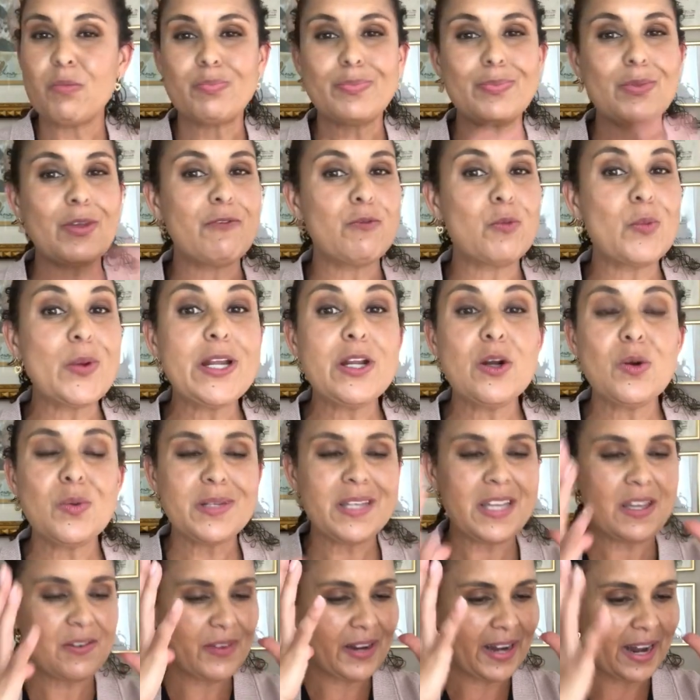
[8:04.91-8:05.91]
if we don't
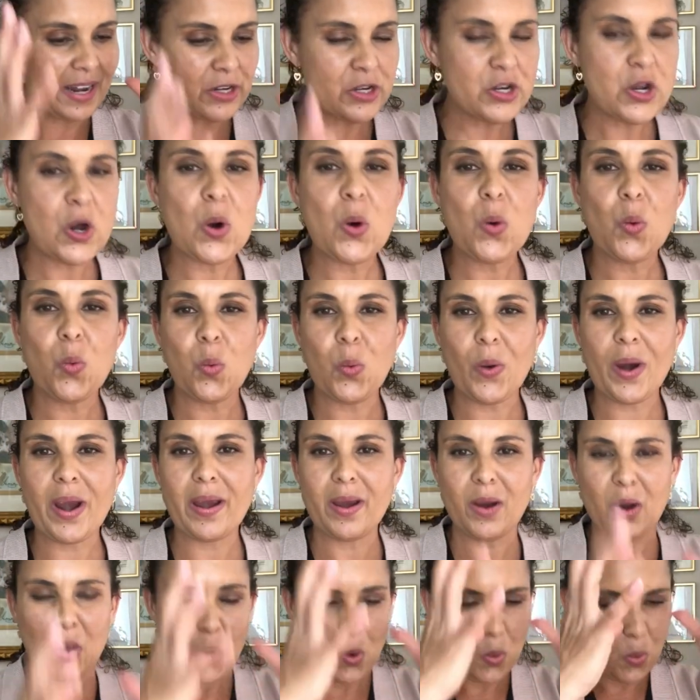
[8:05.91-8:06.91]
even know
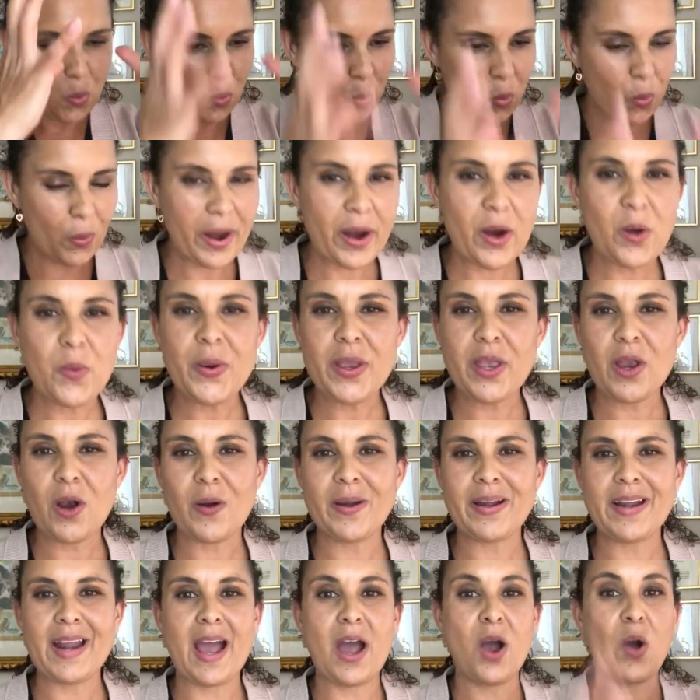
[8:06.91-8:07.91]
where we are
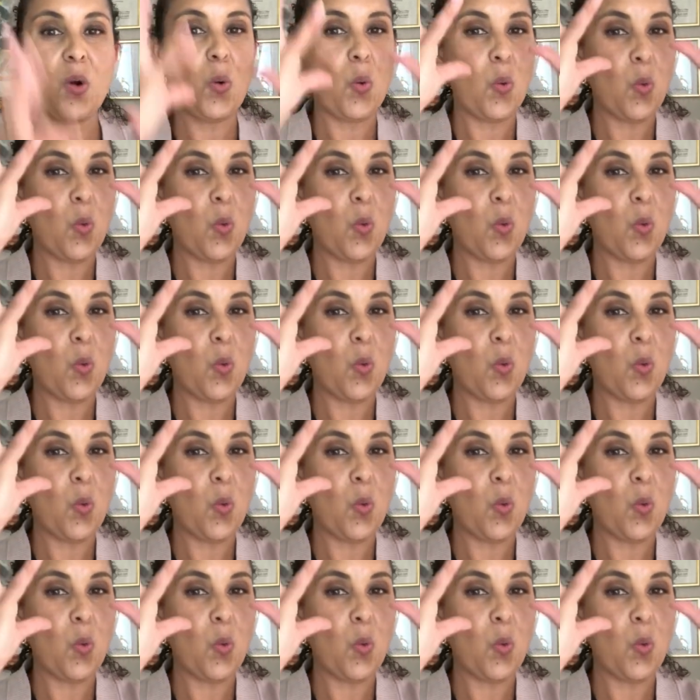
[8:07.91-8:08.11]
now,